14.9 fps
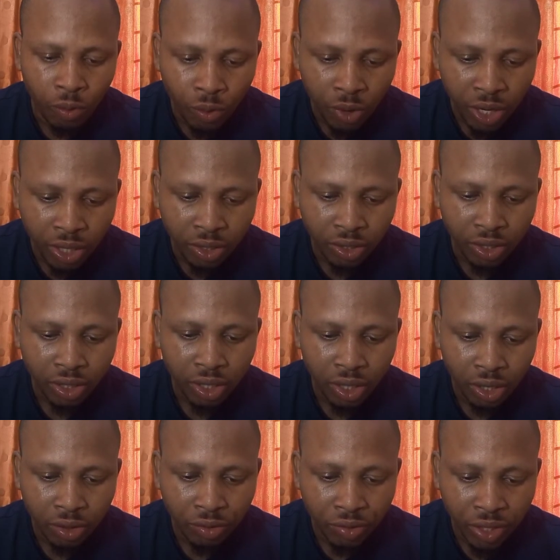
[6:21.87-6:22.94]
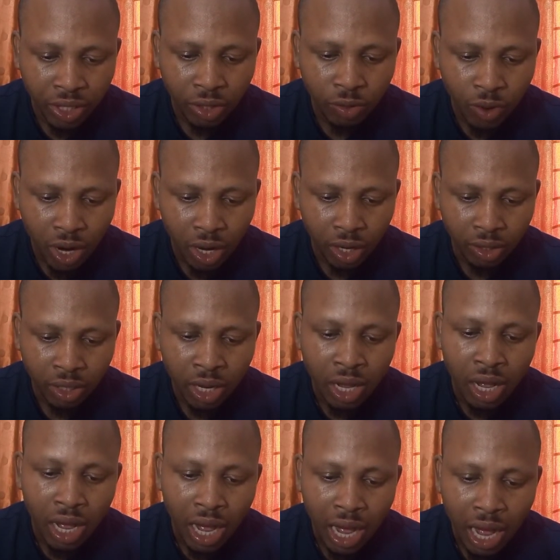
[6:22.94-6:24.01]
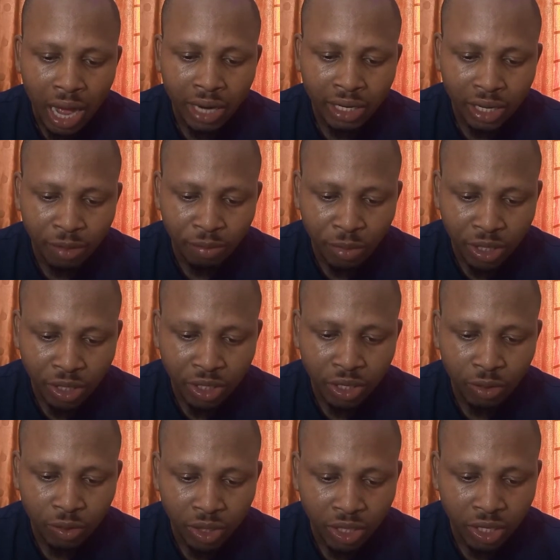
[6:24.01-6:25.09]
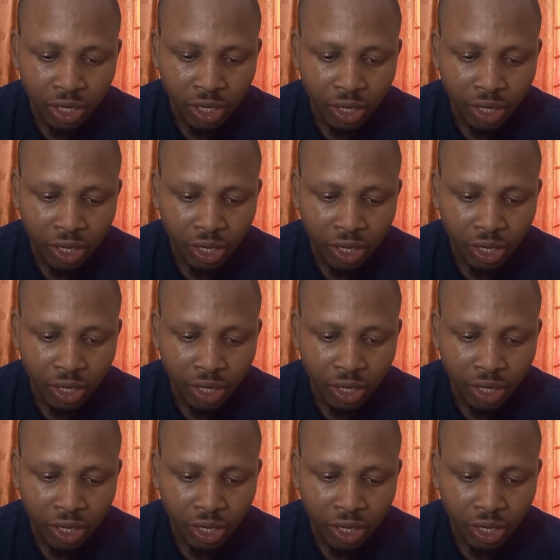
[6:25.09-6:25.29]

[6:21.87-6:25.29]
Wiz, a real one, had a meeting with